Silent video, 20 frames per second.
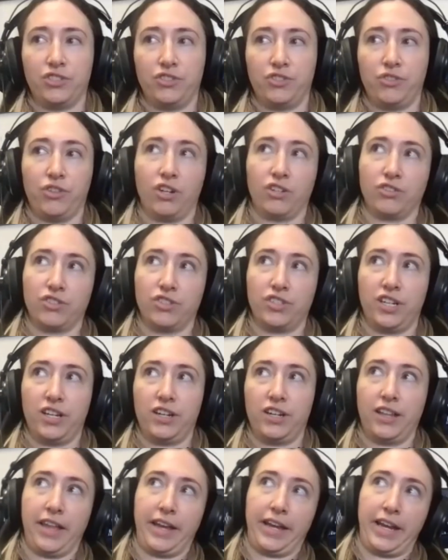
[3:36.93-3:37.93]
you can
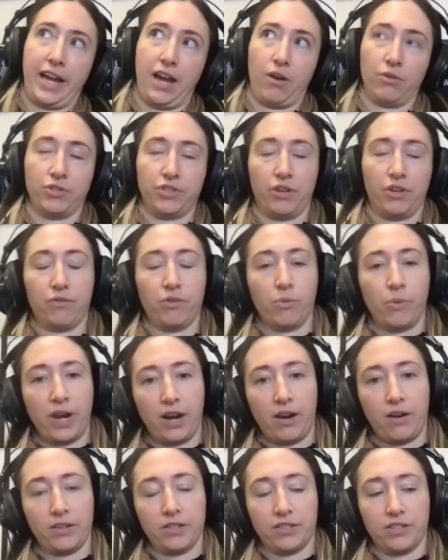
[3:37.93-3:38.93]
understand like how
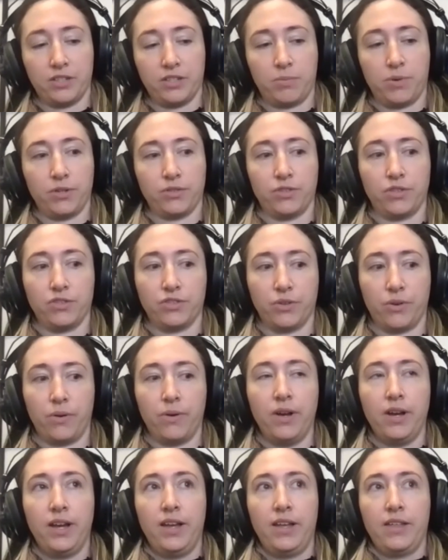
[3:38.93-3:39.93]
self-aware is this person.
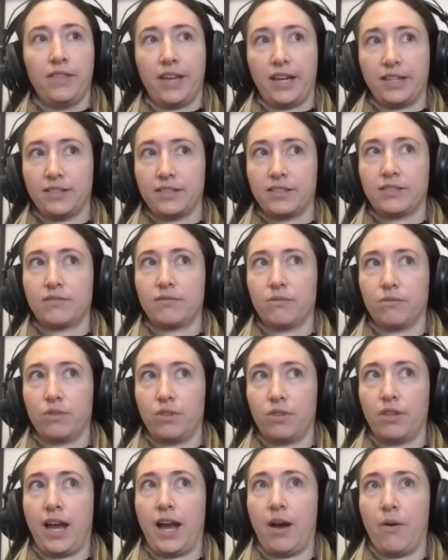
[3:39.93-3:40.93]
So that's
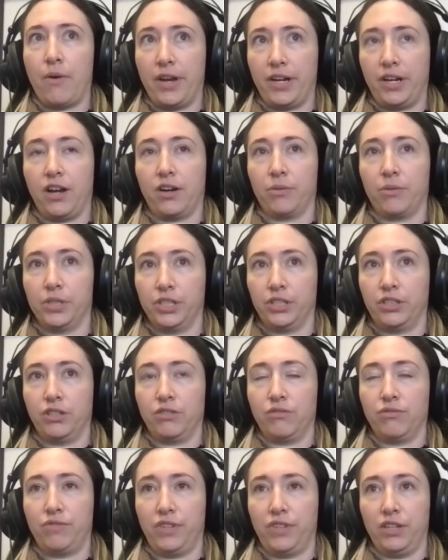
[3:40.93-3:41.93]
how I got a really
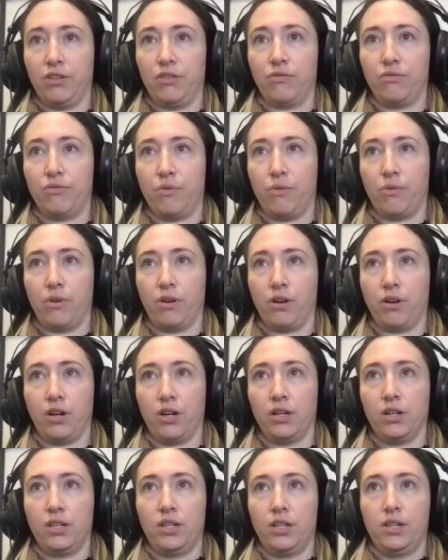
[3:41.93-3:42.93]
good feel
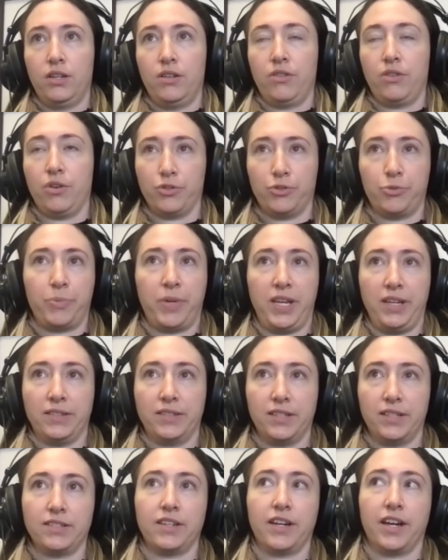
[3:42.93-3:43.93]
for those
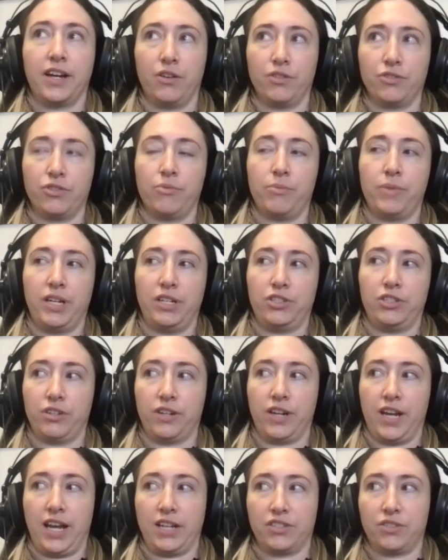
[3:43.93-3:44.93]
pieces. And I also made sure
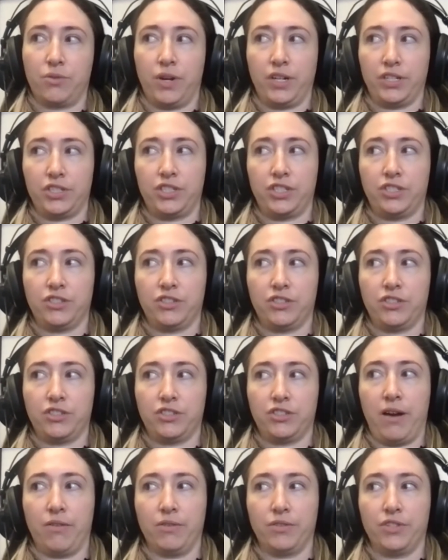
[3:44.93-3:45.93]
to ask questions
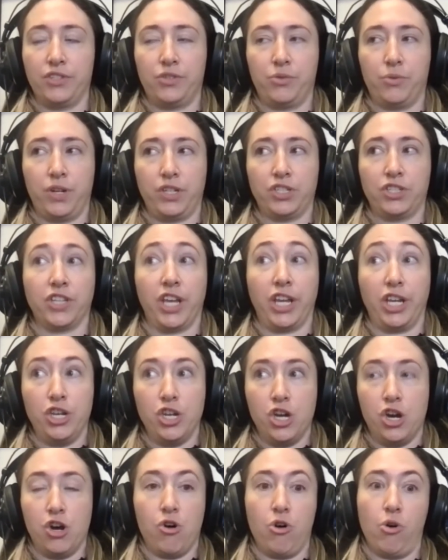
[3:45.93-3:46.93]
about situations I
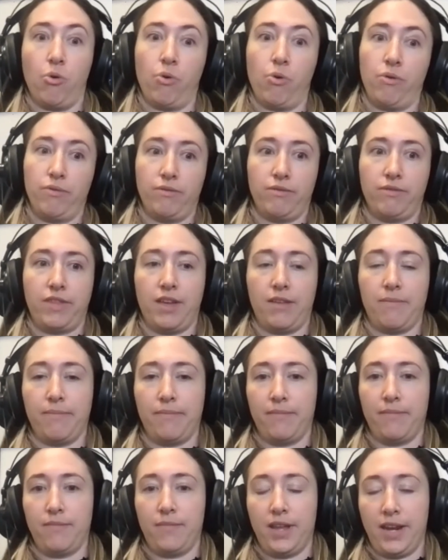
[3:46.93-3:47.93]
know
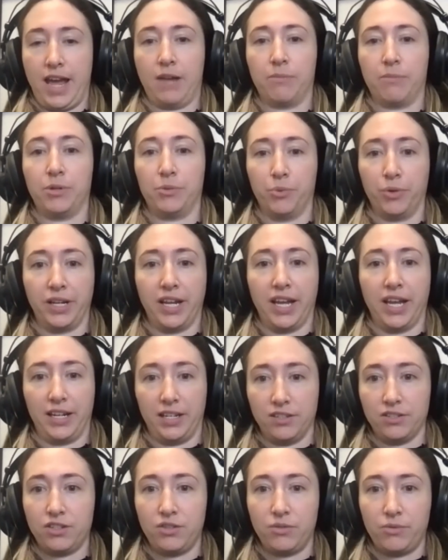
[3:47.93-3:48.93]
that an admin would get
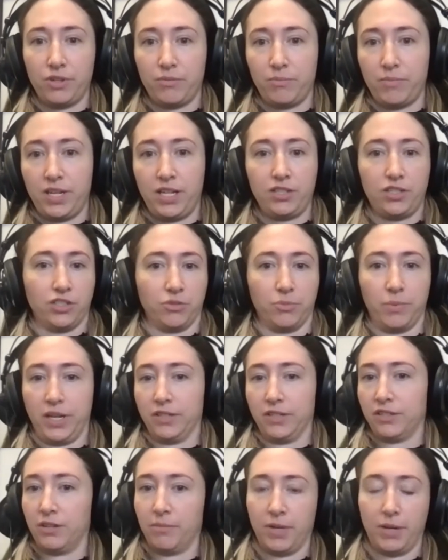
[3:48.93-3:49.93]
into with me, just
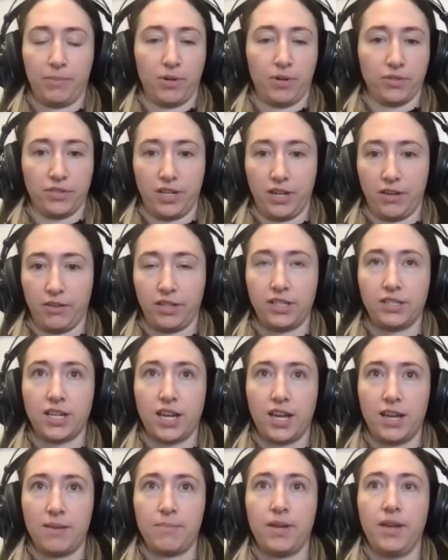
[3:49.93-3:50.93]
based on my personality
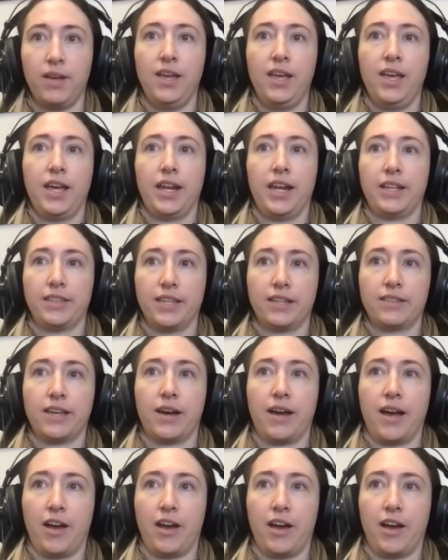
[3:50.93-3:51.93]
type. And I think
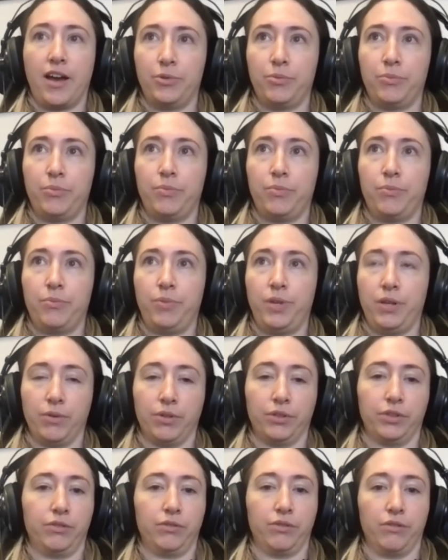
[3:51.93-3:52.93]
that helped be
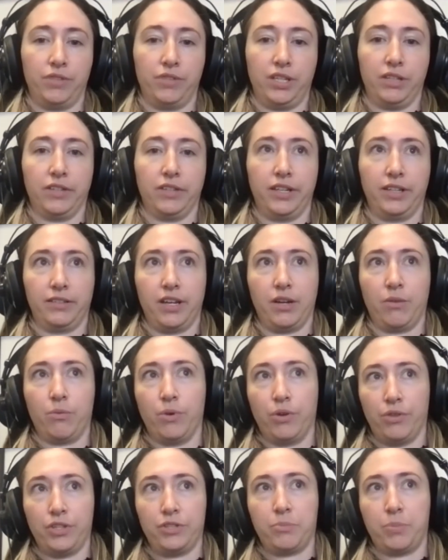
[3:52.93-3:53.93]
really revealing. Like,
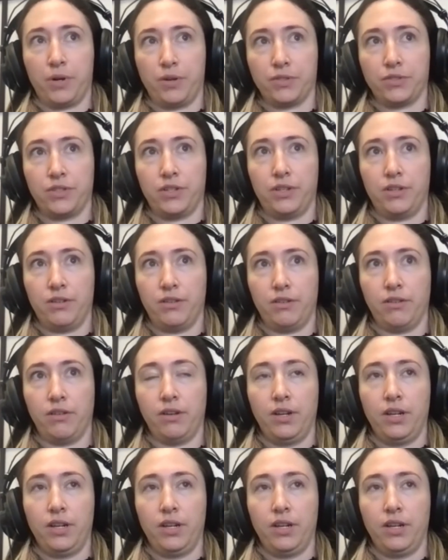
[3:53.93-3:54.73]
will this person,